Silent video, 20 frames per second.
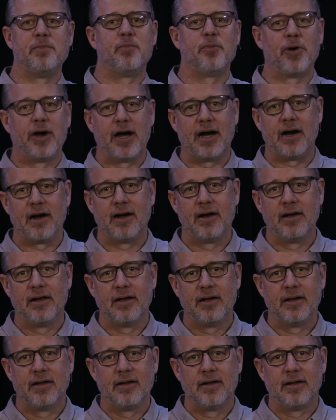in prayer.
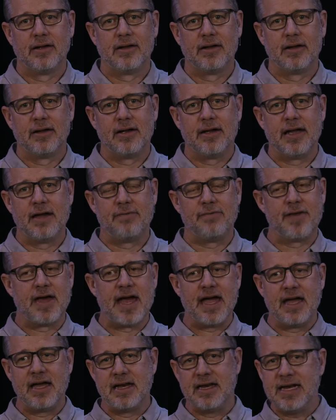If
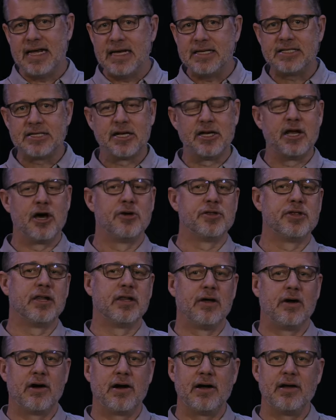they need to know the
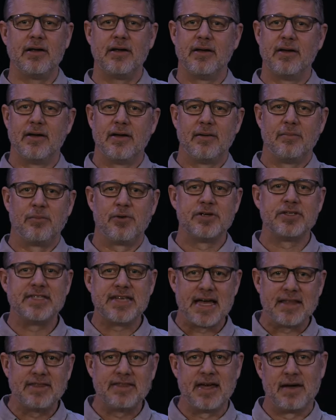Lord,
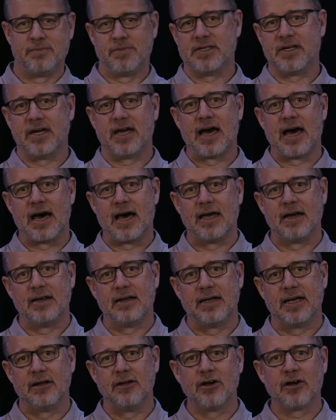present them to God
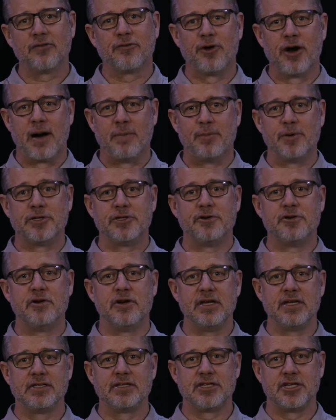and look for
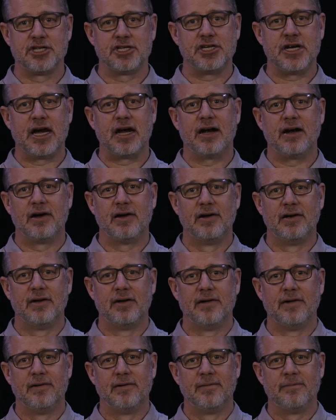opportunities to share.
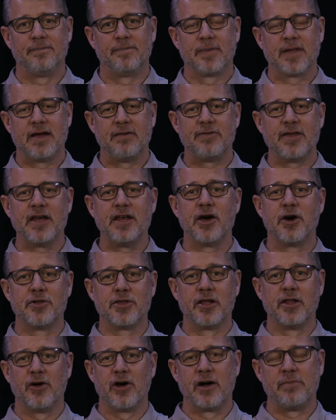If they know
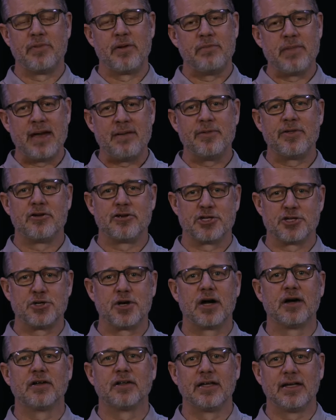the Lord, but maybe they're
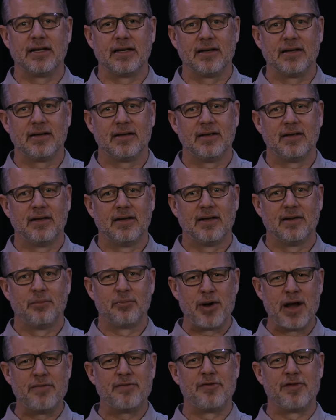struggling,
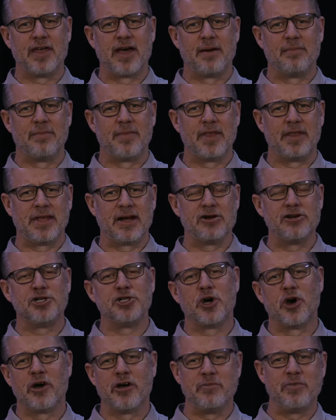pray for them that their
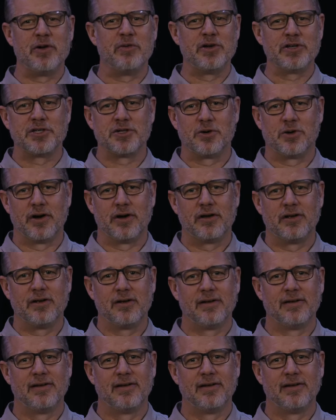joy would be restored.